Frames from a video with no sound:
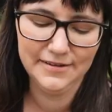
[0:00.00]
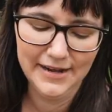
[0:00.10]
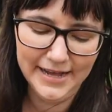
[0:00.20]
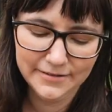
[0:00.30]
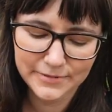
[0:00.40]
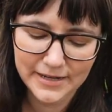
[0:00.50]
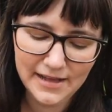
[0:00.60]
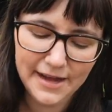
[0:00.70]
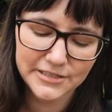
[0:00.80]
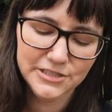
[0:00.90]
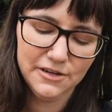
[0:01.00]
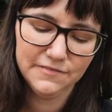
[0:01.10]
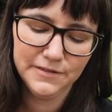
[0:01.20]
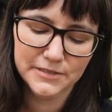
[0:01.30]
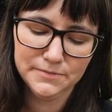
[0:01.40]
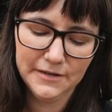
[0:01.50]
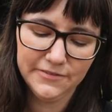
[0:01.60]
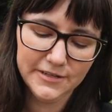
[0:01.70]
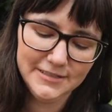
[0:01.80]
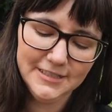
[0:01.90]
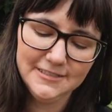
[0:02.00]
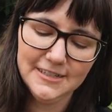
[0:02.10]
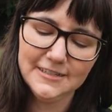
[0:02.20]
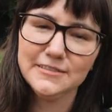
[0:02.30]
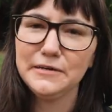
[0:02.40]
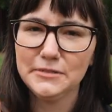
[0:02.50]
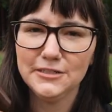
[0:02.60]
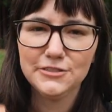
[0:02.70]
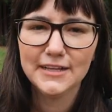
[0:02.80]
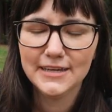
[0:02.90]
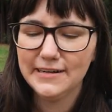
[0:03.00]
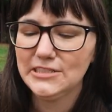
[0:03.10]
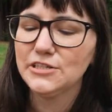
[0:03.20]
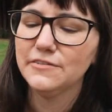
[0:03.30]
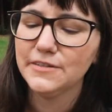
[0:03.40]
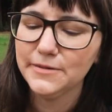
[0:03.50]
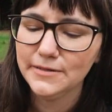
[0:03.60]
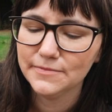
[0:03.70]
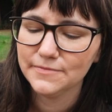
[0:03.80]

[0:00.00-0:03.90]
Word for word: All right. Well, Irish coffee was my first instinct, so I'm going to try the Irish coffee one.